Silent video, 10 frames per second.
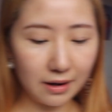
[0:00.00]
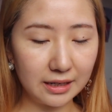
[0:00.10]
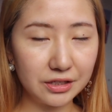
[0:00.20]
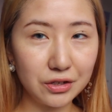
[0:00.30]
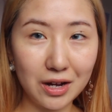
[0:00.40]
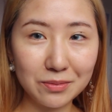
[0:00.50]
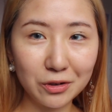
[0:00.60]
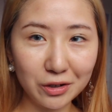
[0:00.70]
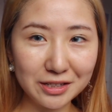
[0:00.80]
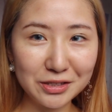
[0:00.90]
Alright, so I'm
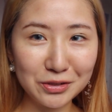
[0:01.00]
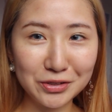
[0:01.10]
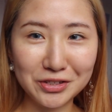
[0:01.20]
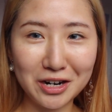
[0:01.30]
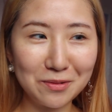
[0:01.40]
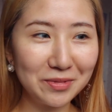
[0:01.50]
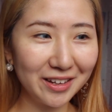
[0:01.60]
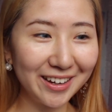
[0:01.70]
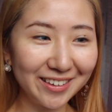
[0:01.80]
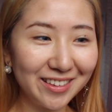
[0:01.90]
going to start
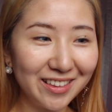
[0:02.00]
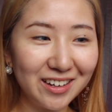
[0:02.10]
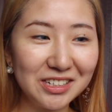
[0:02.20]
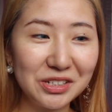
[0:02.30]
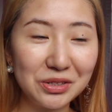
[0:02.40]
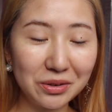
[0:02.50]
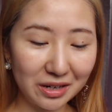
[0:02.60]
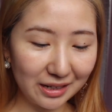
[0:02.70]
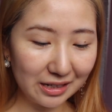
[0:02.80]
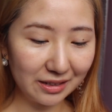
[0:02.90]
playing the
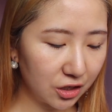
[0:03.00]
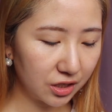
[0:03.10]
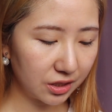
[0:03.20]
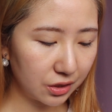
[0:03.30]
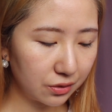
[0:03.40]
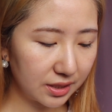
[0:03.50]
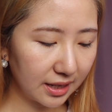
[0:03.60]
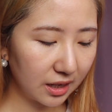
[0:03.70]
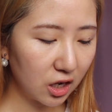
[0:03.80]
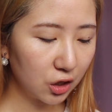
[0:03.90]
tutorial. She's
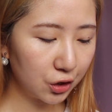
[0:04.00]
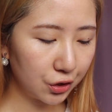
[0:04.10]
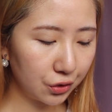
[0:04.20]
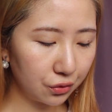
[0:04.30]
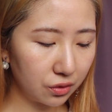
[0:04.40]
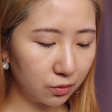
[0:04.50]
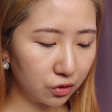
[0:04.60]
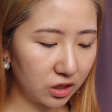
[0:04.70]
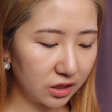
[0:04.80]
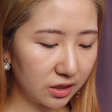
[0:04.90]
using Shu
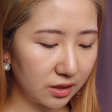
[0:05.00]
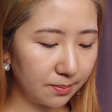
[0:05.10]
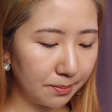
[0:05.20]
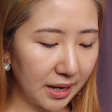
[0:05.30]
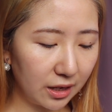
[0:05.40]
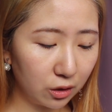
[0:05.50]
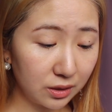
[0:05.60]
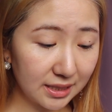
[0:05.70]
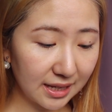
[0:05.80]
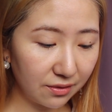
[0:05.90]
Uemura's Petal
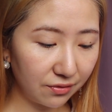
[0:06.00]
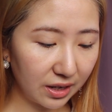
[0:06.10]
Skin